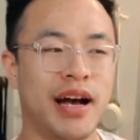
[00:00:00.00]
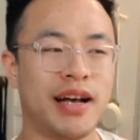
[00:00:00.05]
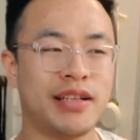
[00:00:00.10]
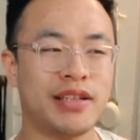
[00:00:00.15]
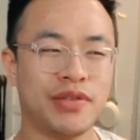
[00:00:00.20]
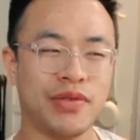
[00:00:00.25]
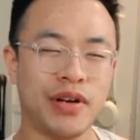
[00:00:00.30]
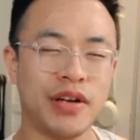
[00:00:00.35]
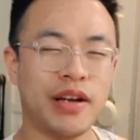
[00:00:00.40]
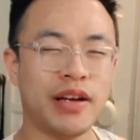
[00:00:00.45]

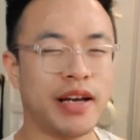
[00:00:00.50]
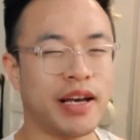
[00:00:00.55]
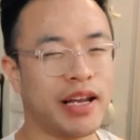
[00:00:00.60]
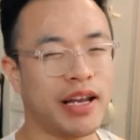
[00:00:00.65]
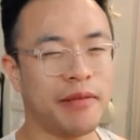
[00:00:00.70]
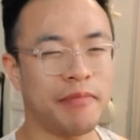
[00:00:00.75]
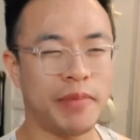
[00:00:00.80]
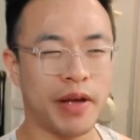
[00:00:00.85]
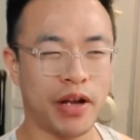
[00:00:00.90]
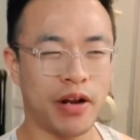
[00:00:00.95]
I swear you're
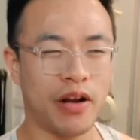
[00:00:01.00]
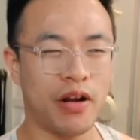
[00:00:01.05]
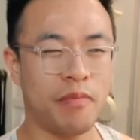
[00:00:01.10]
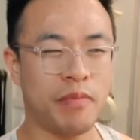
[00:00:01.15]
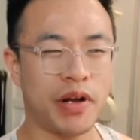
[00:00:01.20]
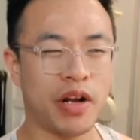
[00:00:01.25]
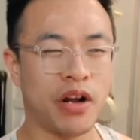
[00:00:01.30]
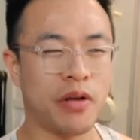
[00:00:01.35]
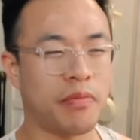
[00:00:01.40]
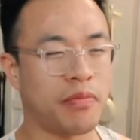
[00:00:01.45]
getting
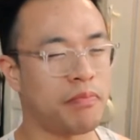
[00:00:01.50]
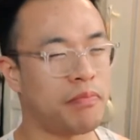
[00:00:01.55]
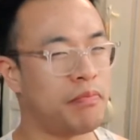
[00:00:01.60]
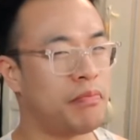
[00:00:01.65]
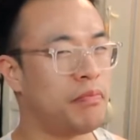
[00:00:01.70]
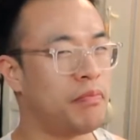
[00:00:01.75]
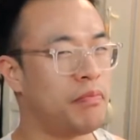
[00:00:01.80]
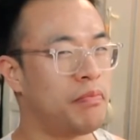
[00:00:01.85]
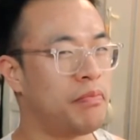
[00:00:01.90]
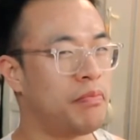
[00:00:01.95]
bigger, but you're
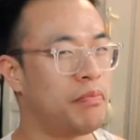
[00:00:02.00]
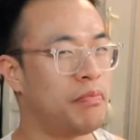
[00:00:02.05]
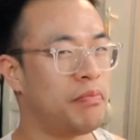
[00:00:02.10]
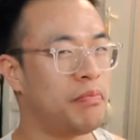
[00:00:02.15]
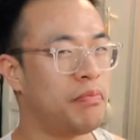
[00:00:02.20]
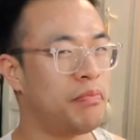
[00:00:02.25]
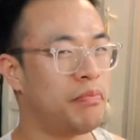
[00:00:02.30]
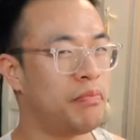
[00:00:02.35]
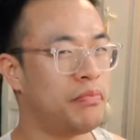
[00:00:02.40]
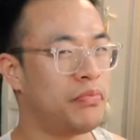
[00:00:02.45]

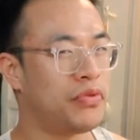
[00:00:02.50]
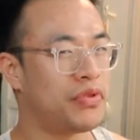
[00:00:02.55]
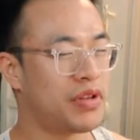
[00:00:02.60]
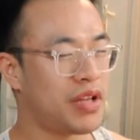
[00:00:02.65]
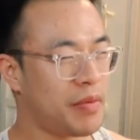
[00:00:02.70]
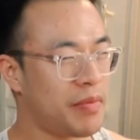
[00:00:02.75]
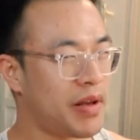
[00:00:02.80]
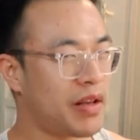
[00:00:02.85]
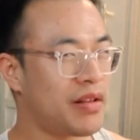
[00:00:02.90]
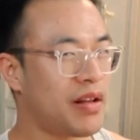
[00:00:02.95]

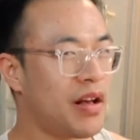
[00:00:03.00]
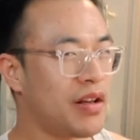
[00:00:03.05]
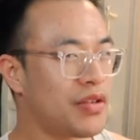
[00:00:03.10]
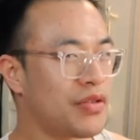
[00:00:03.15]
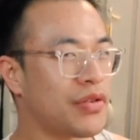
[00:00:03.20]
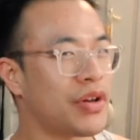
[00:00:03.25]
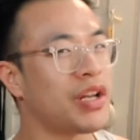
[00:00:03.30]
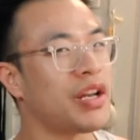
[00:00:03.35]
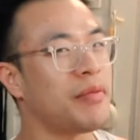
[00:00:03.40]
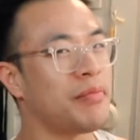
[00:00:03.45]
stomach's
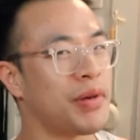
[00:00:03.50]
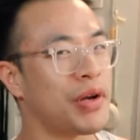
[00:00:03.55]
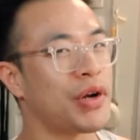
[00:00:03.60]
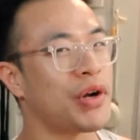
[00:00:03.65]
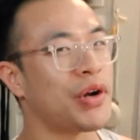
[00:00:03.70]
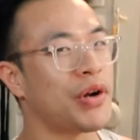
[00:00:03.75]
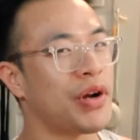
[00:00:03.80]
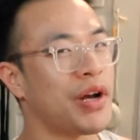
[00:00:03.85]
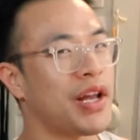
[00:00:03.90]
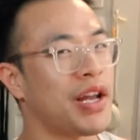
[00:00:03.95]
also getting bigger.